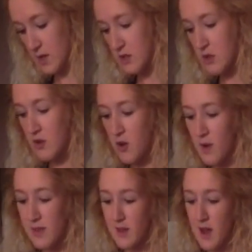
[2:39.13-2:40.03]
You don't
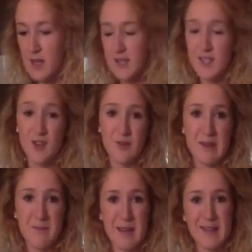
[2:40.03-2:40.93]
want the onions and
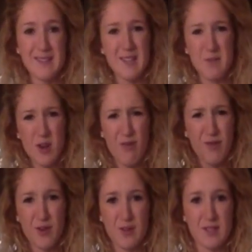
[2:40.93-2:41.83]
green beans to be
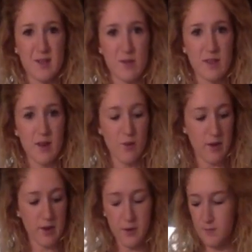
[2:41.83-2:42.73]
over greasy with that
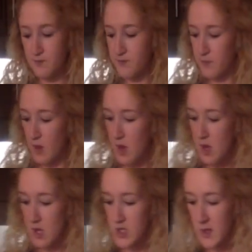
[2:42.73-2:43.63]
oil.
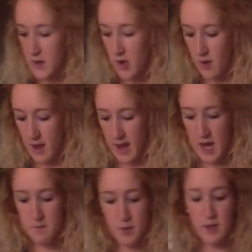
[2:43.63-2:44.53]
So go
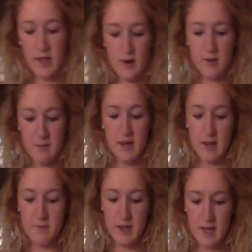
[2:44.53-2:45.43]
ahead, put that on a
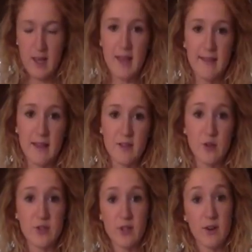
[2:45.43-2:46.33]
medium heat, and let
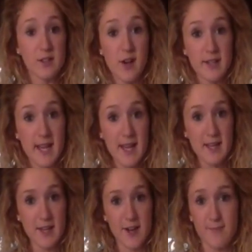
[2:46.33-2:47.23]
those start sauteing
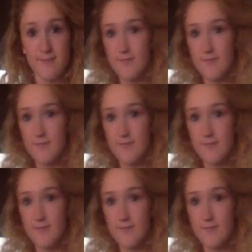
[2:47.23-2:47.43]
here.